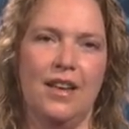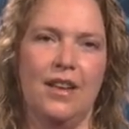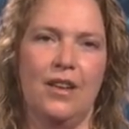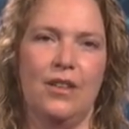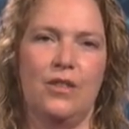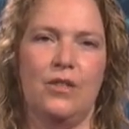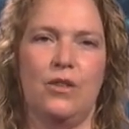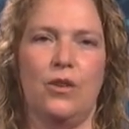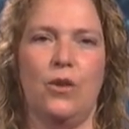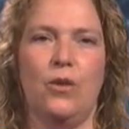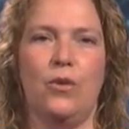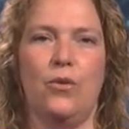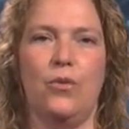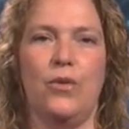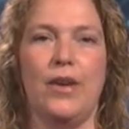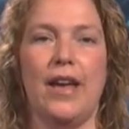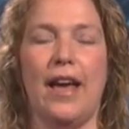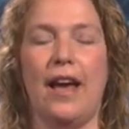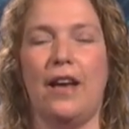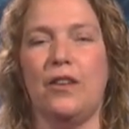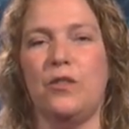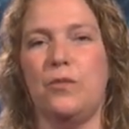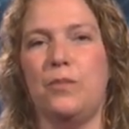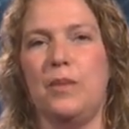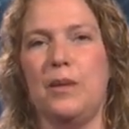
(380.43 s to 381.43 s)
So we
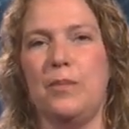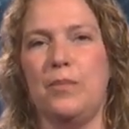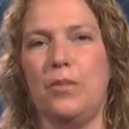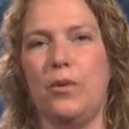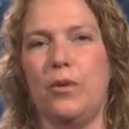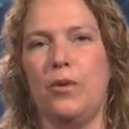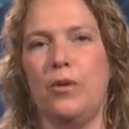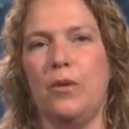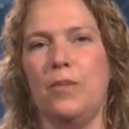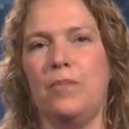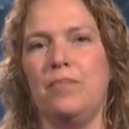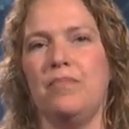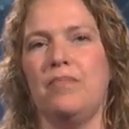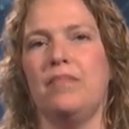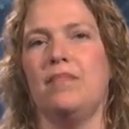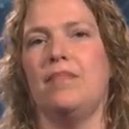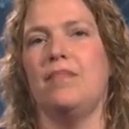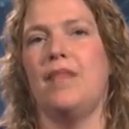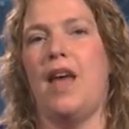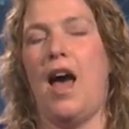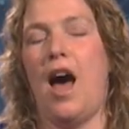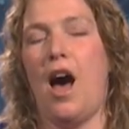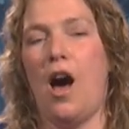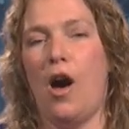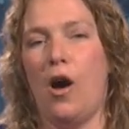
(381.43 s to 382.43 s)
asked people
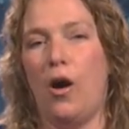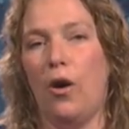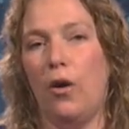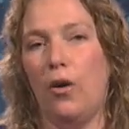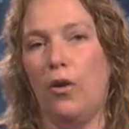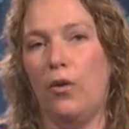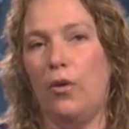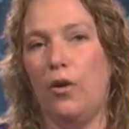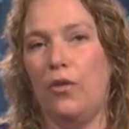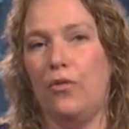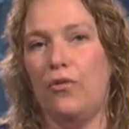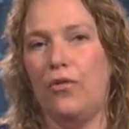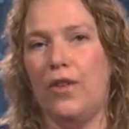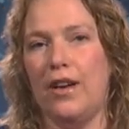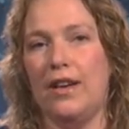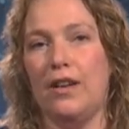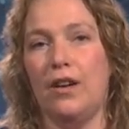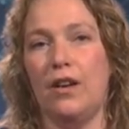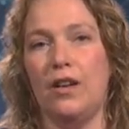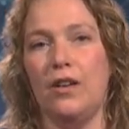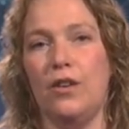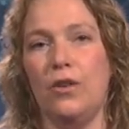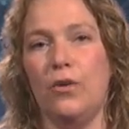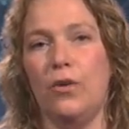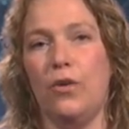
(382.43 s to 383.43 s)
how afraid
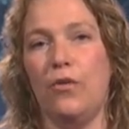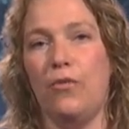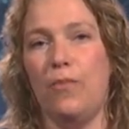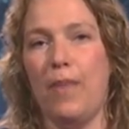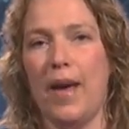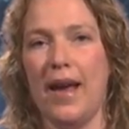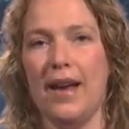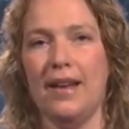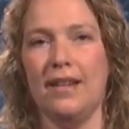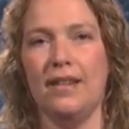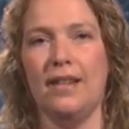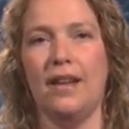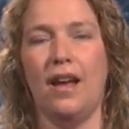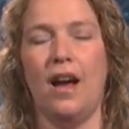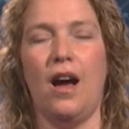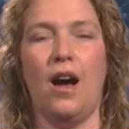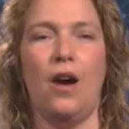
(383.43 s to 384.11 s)
are you of pain?